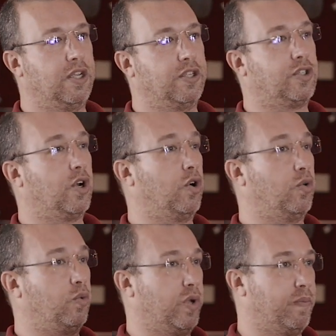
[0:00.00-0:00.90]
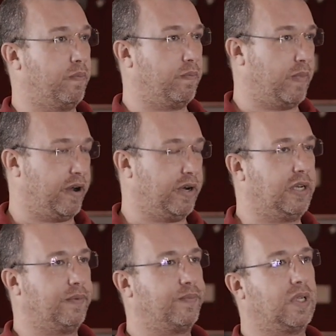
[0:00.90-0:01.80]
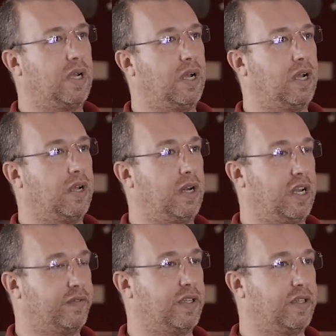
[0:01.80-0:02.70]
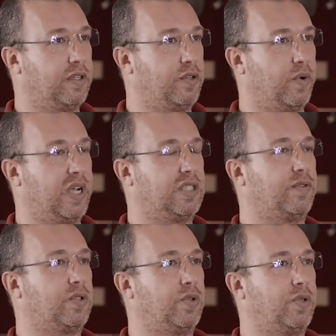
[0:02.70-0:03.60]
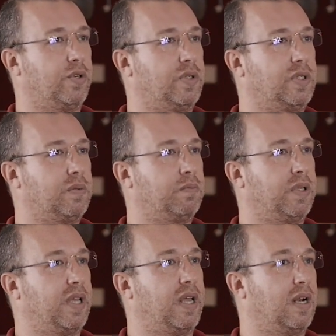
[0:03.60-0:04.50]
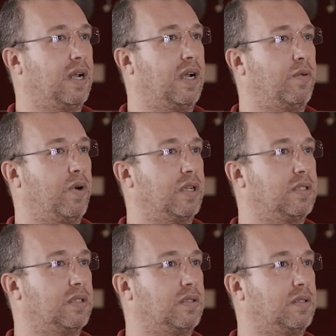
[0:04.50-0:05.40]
So we married, lived in the US for 2 years, but then I wanted to